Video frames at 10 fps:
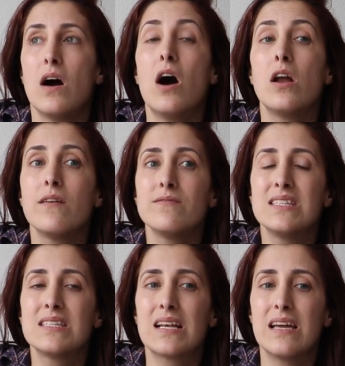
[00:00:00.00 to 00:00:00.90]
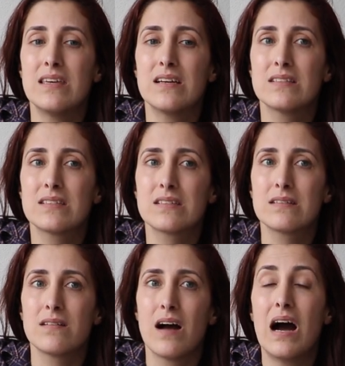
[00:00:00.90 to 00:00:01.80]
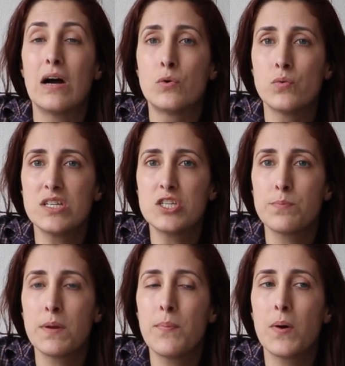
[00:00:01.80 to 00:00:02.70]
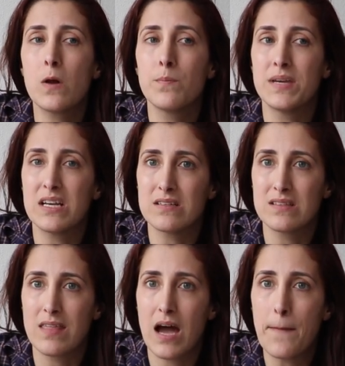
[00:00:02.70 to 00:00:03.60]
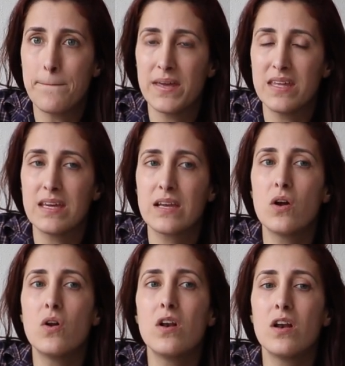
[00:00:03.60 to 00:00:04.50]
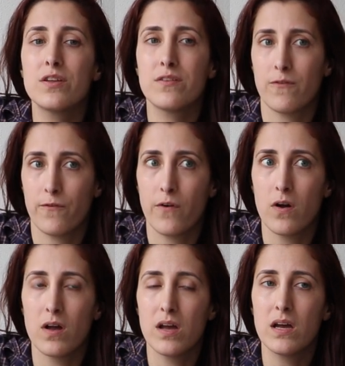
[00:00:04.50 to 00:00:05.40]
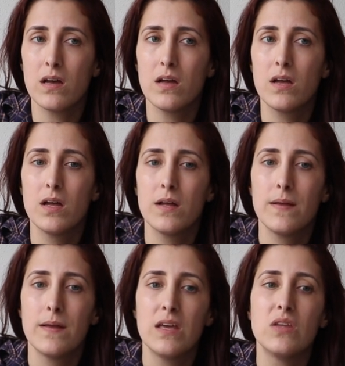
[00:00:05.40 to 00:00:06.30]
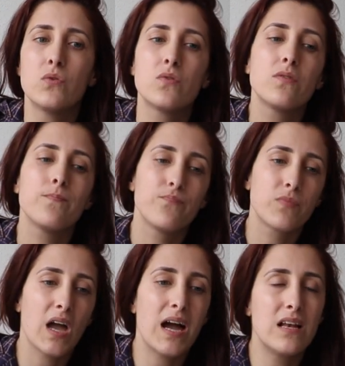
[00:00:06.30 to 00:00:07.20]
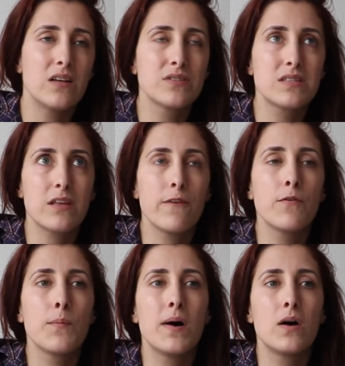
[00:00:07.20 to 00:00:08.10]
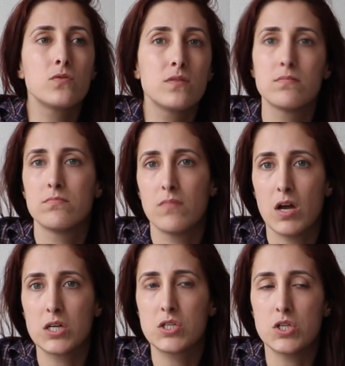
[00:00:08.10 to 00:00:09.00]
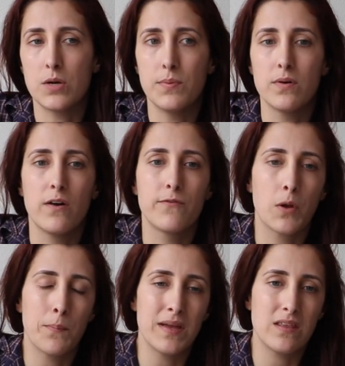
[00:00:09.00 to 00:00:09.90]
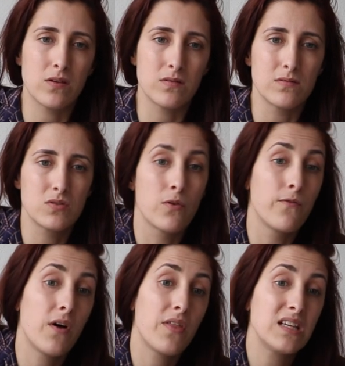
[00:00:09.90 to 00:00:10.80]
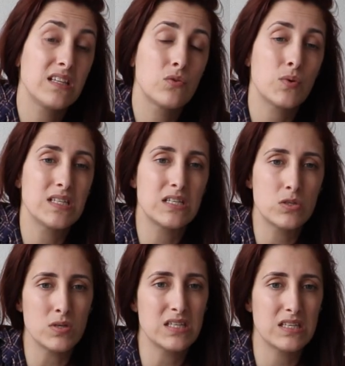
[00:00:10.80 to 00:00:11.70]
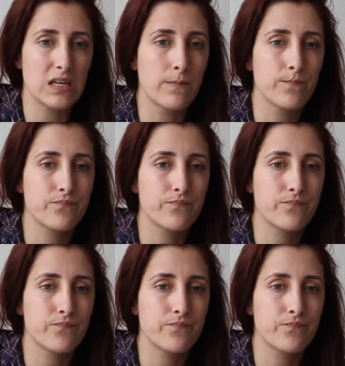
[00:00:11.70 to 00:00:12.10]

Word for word: All of these clients are rich people because they are paying a lot for her. You know, I learned stuff about her job of companion. So for that it was interesting.